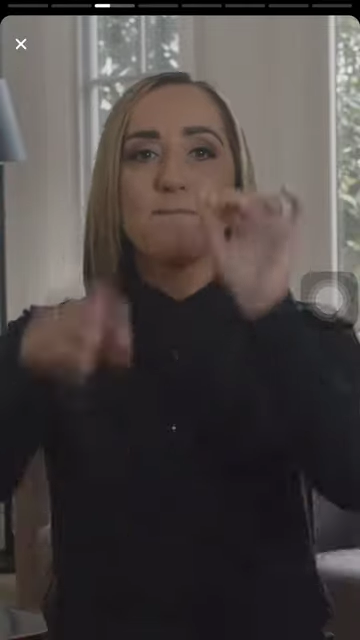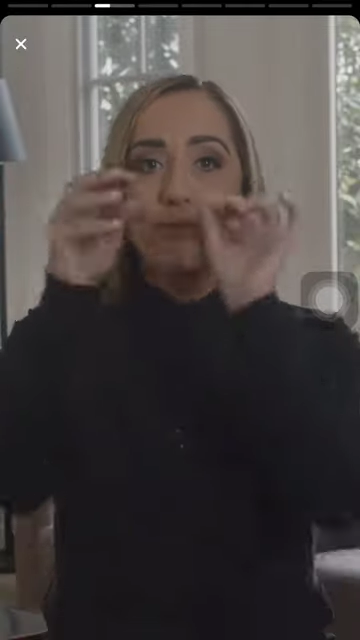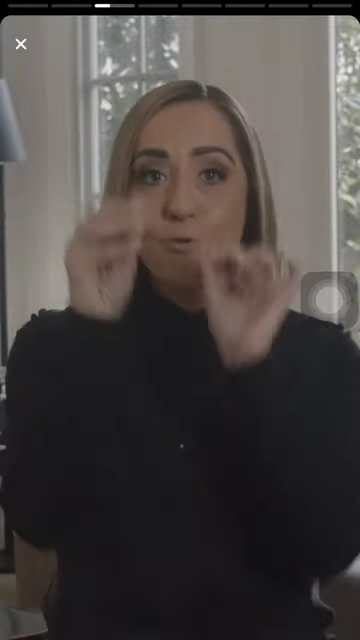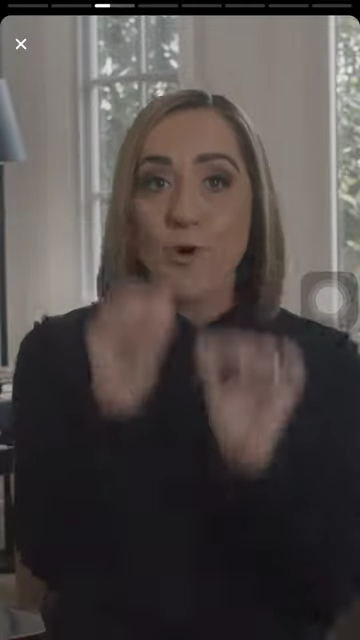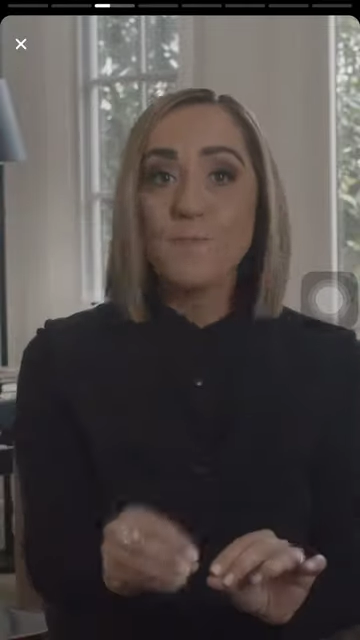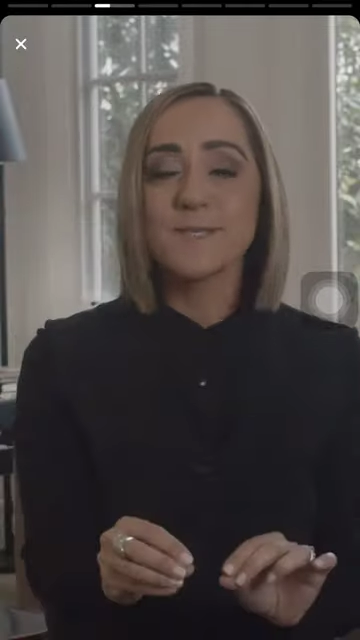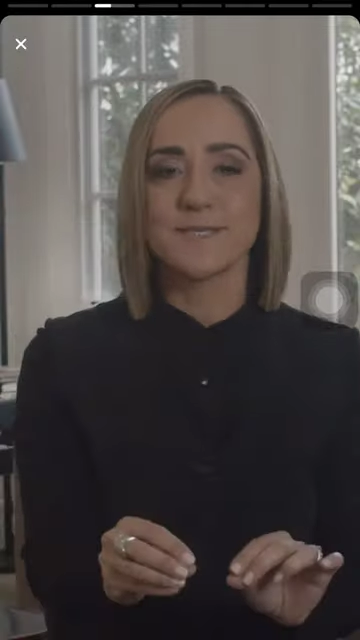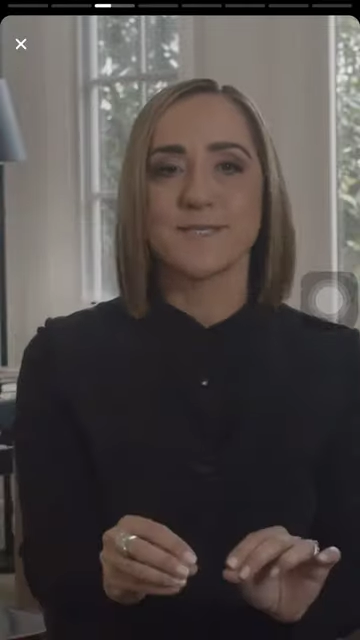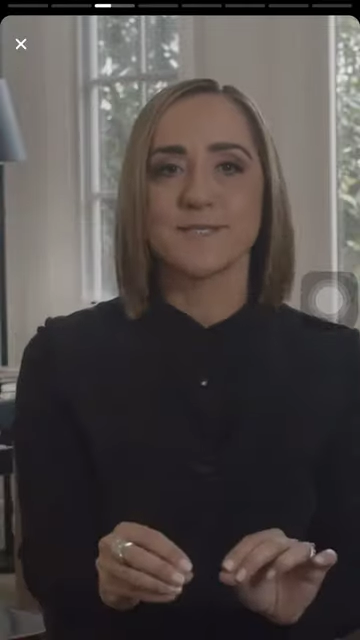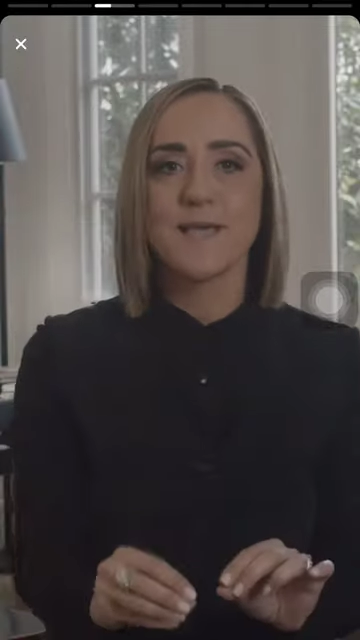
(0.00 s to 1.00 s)

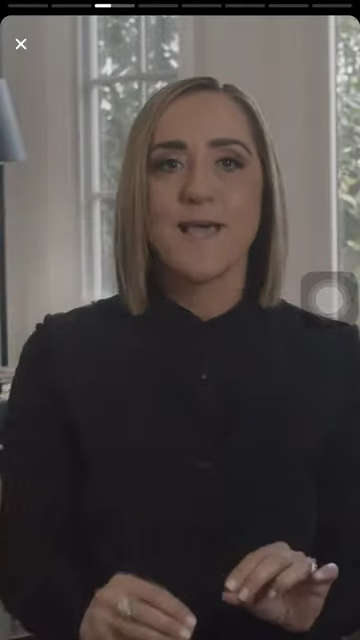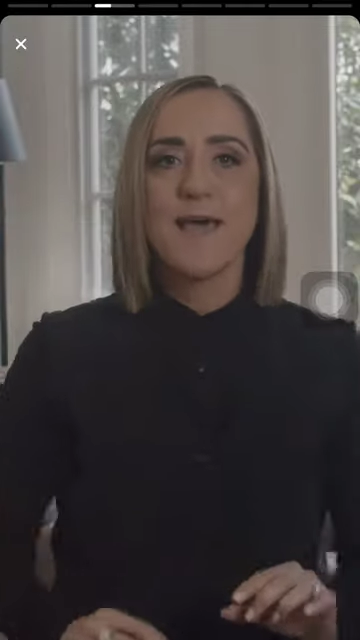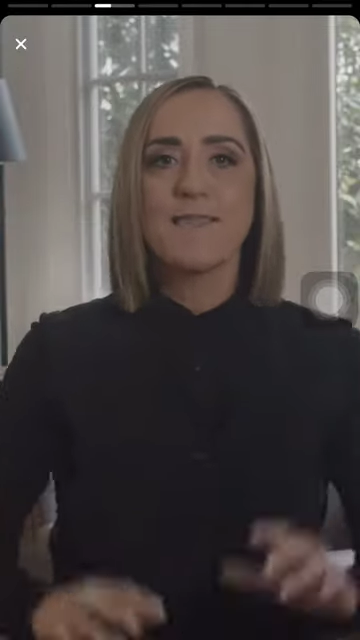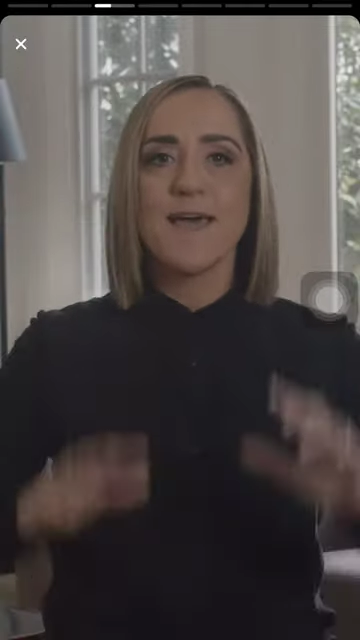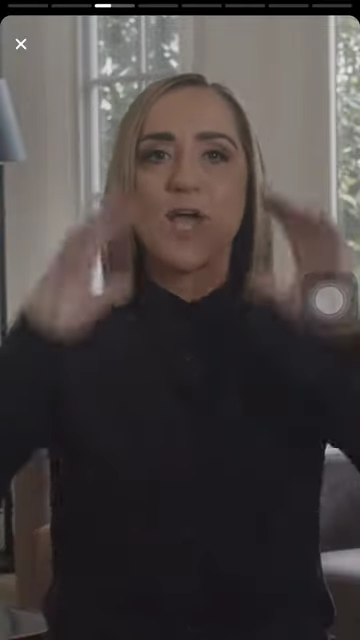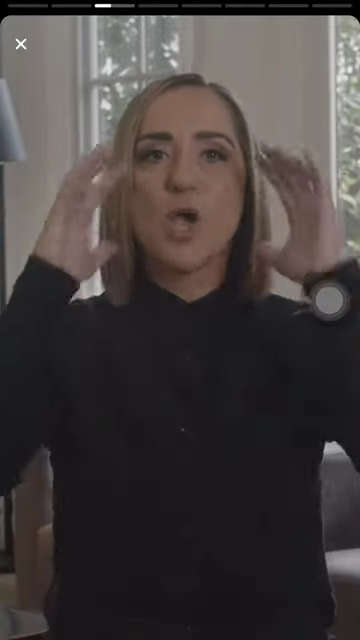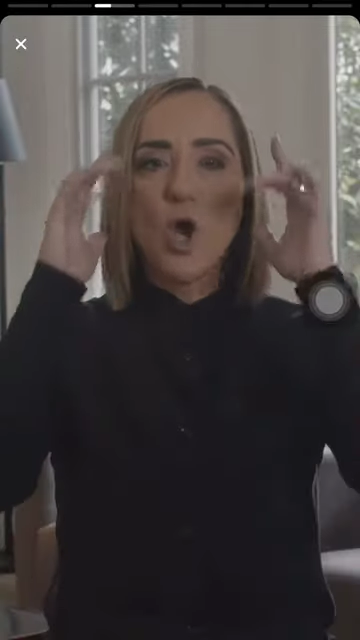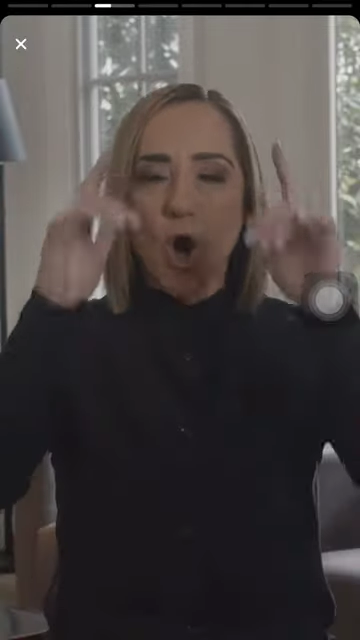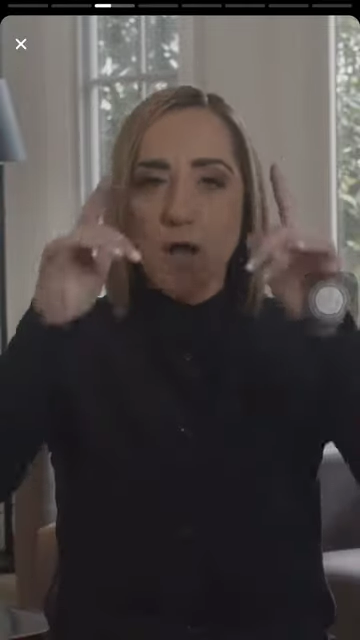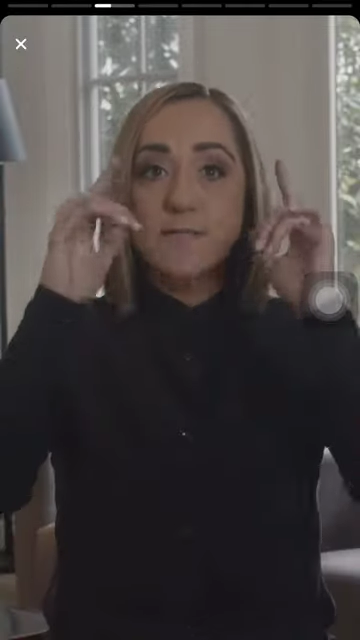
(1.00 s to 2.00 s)
promises that
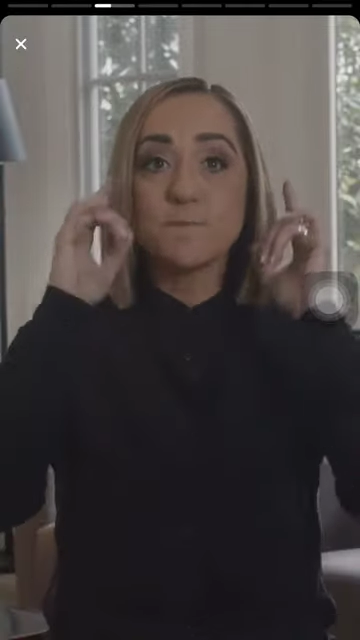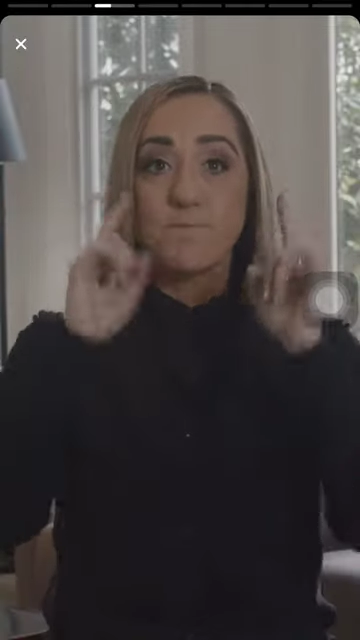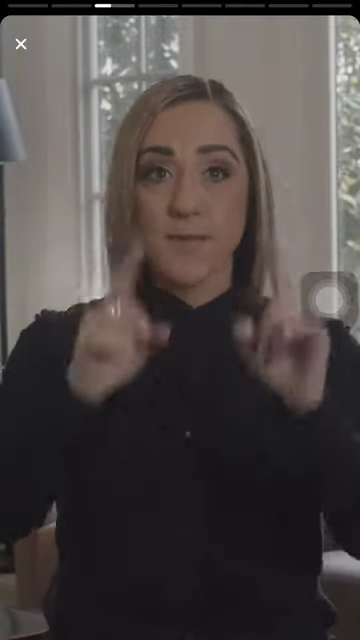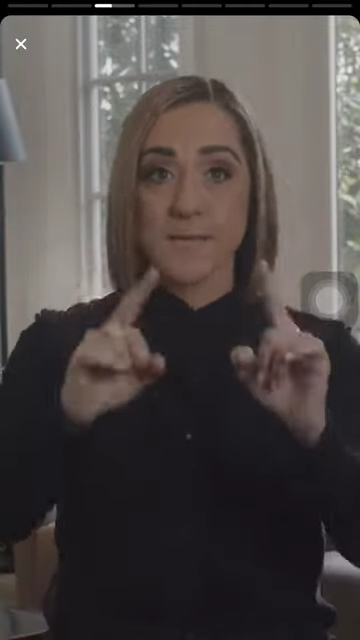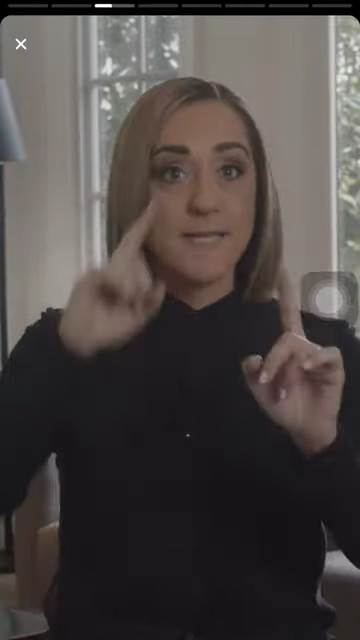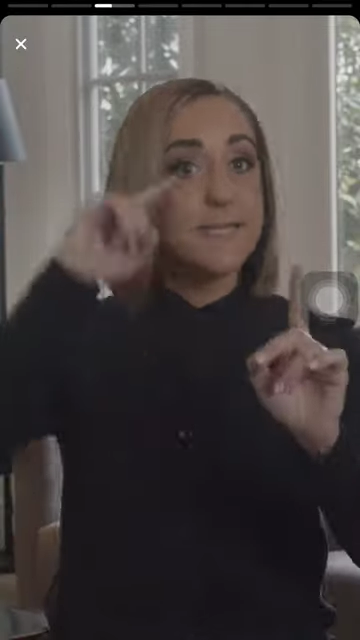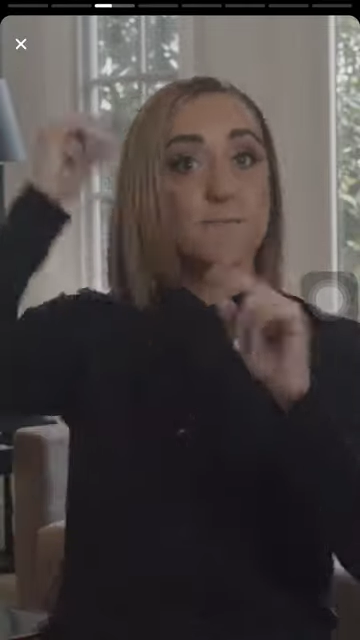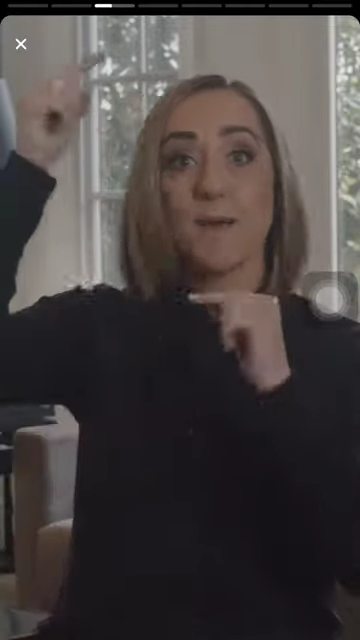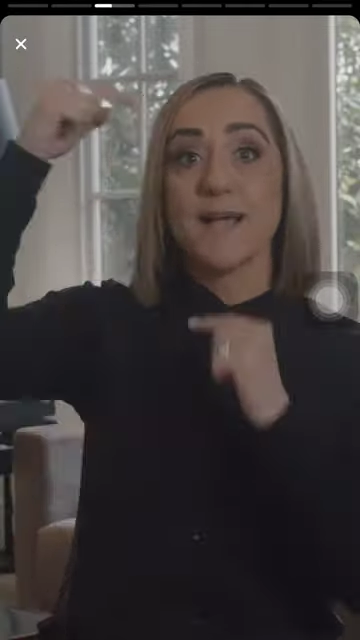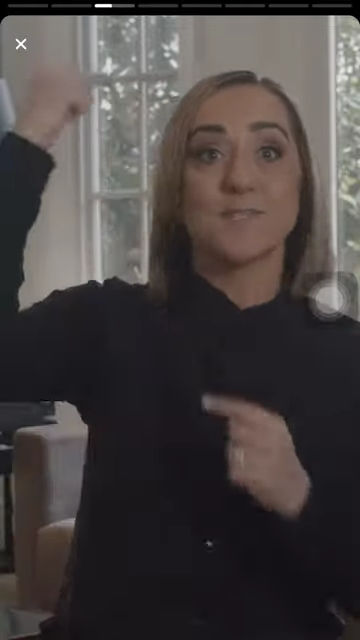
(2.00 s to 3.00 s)
God's peace, it
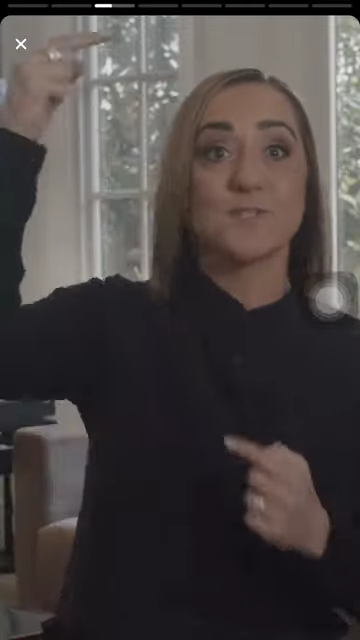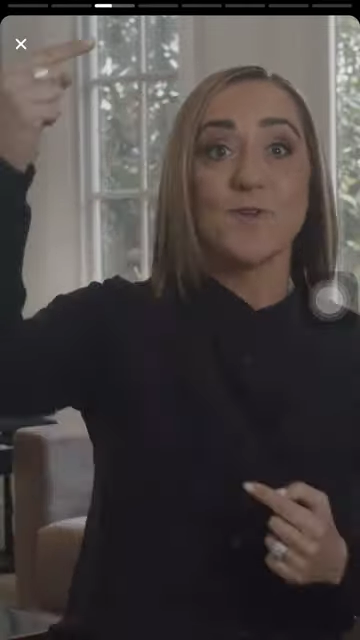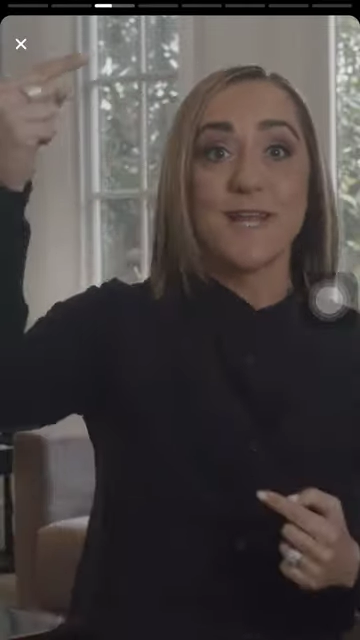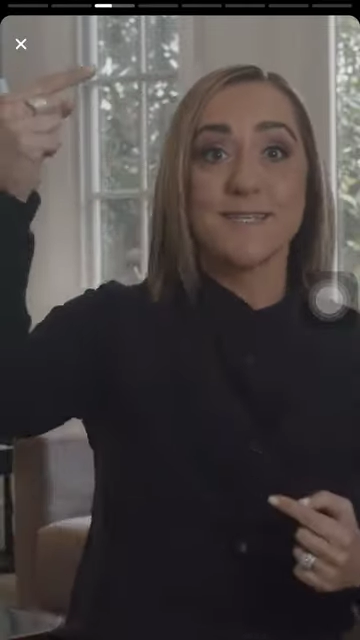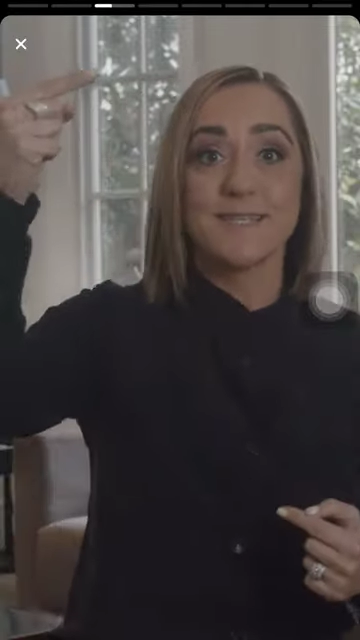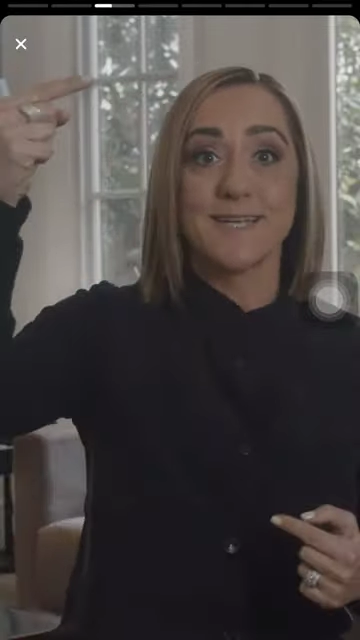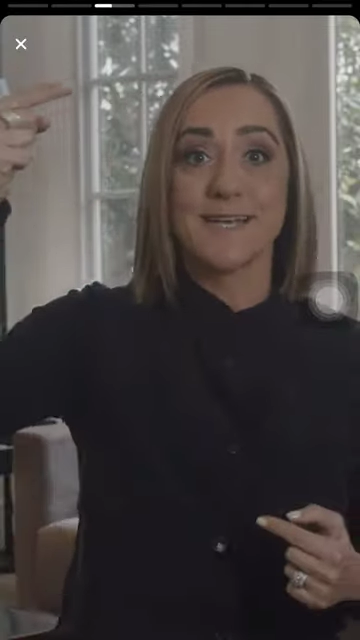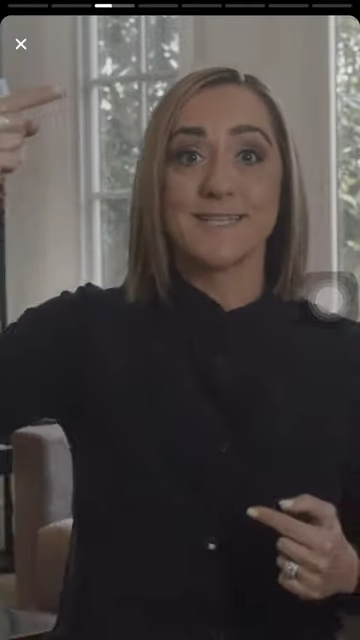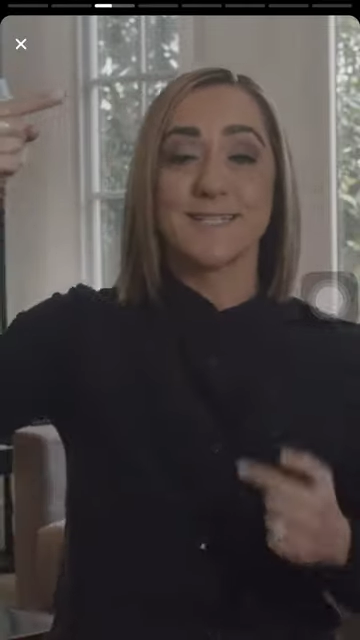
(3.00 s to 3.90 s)
surpasses all understanding.